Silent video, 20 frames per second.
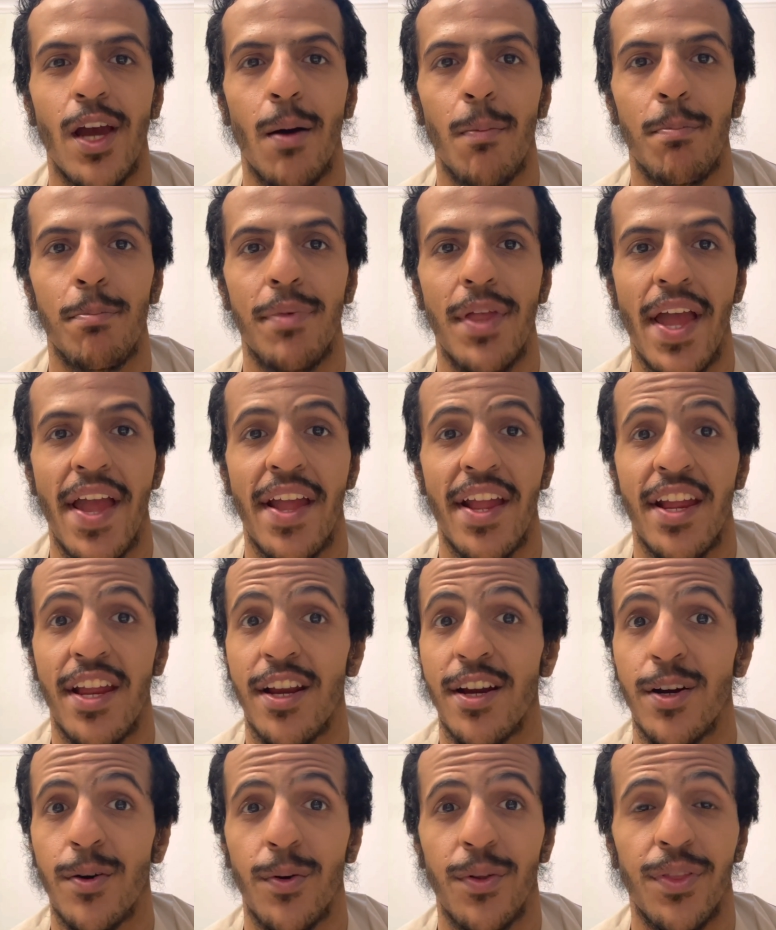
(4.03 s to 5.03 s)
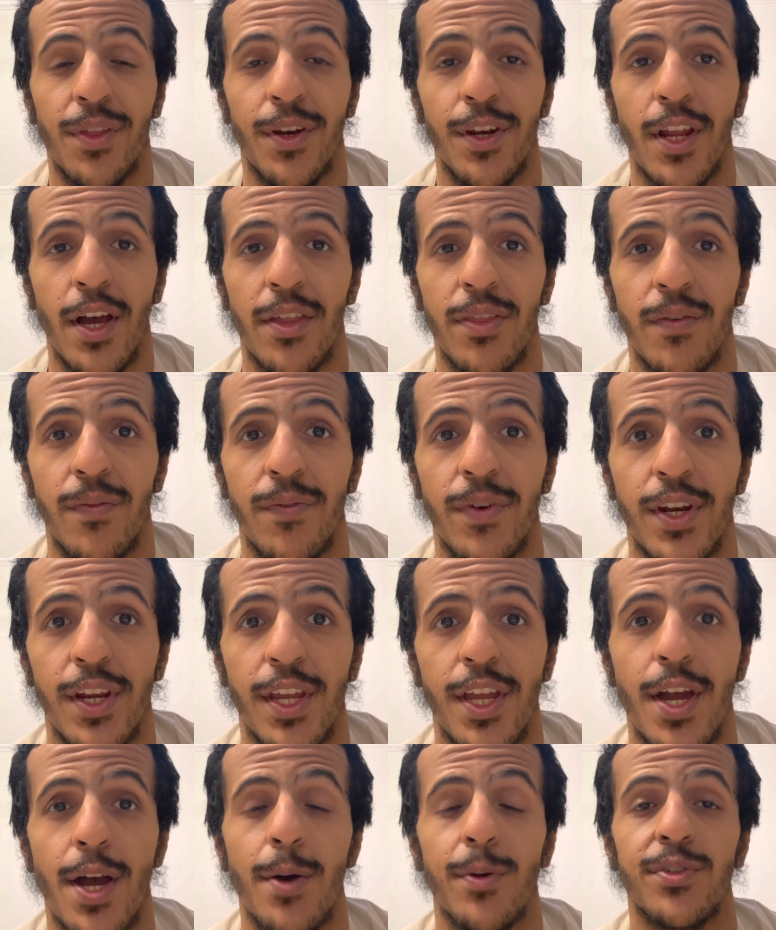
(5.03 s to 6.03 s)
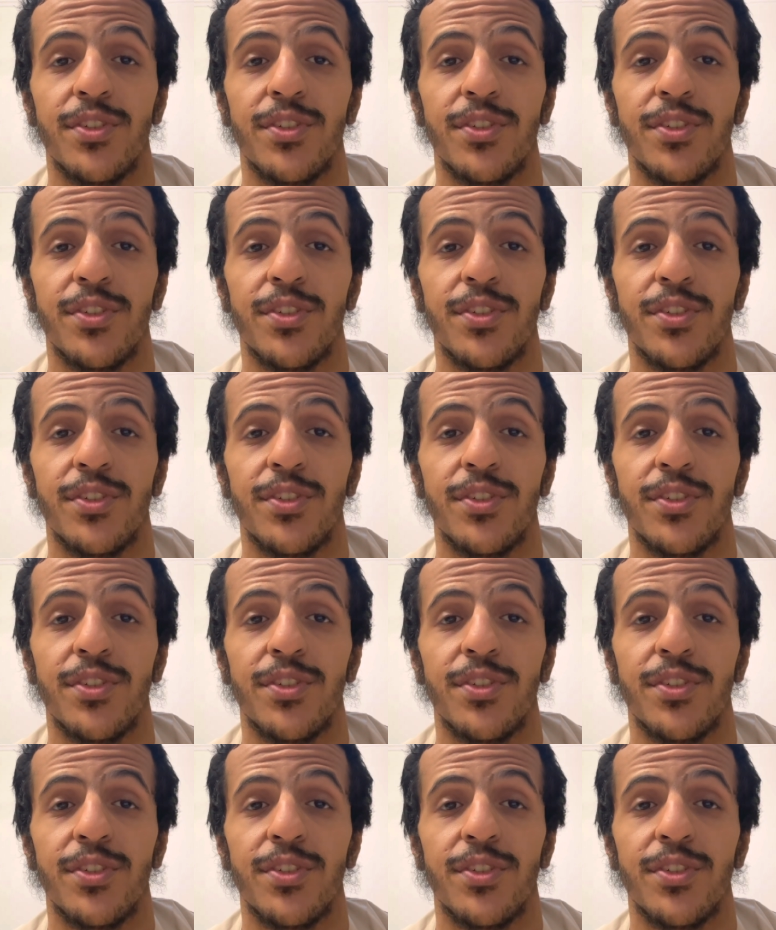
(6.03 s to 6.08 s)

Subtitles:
I'm back here with another video.